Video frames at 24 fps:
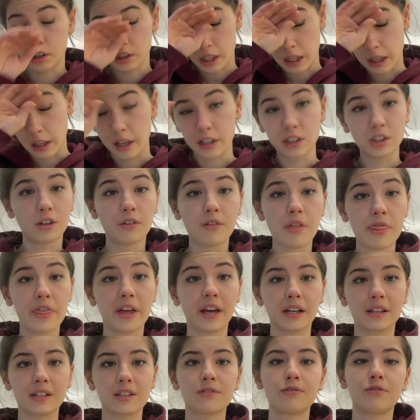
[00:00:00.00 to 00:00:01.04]
a lot of
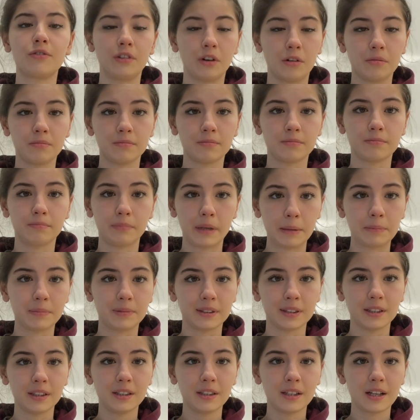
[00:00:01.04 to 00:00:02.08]
things from
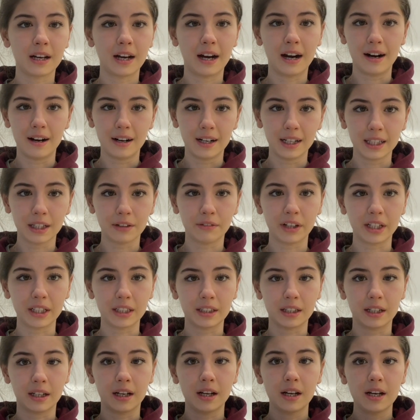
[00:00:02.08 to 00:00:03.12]
people living
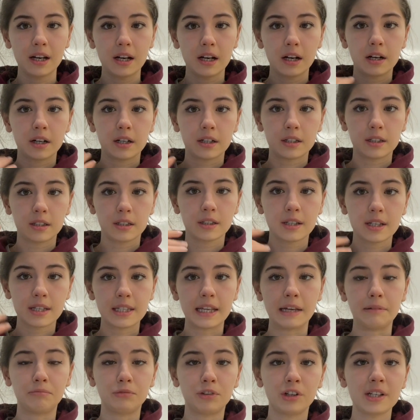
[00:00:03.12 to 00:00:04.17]
the
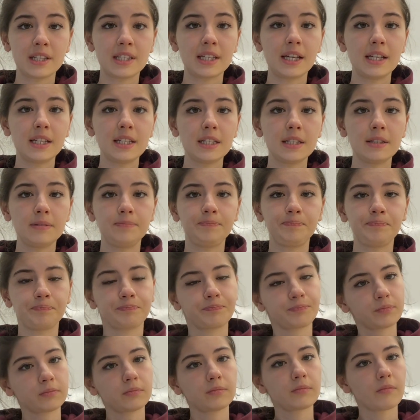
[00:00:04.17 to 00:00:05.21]
same process.
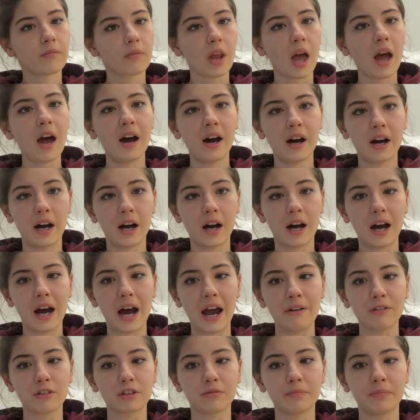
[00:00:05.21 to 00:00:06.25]

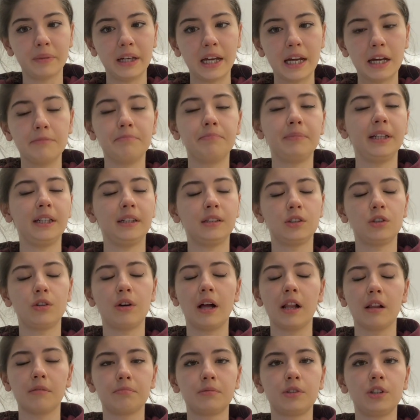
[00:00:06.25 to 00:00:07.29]
I would be happy to
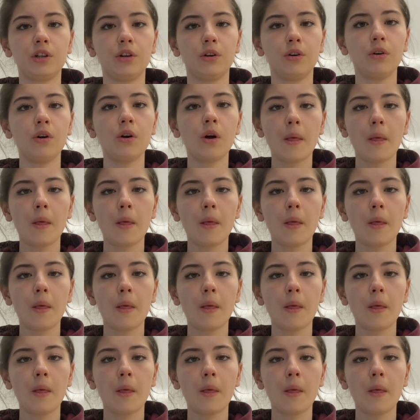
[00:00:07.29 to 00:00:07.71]
help too.